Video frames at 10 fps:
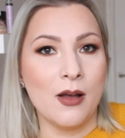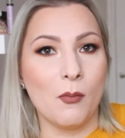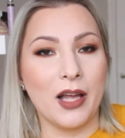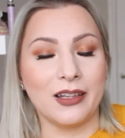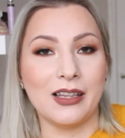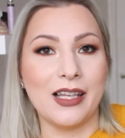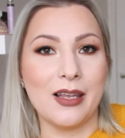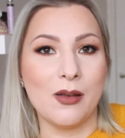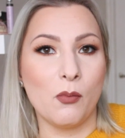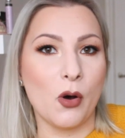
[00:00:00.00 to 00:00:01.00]

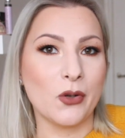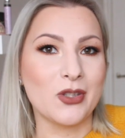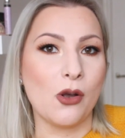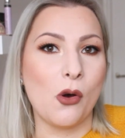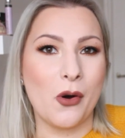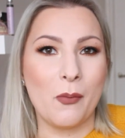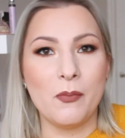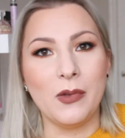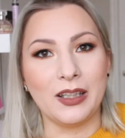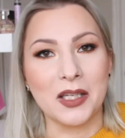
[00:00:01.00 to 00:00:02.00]
monthly box or
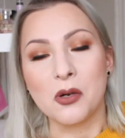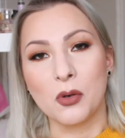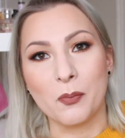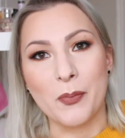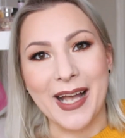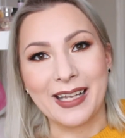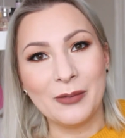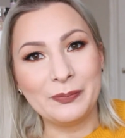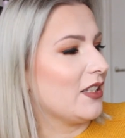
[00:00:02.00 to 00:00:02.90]
little pack.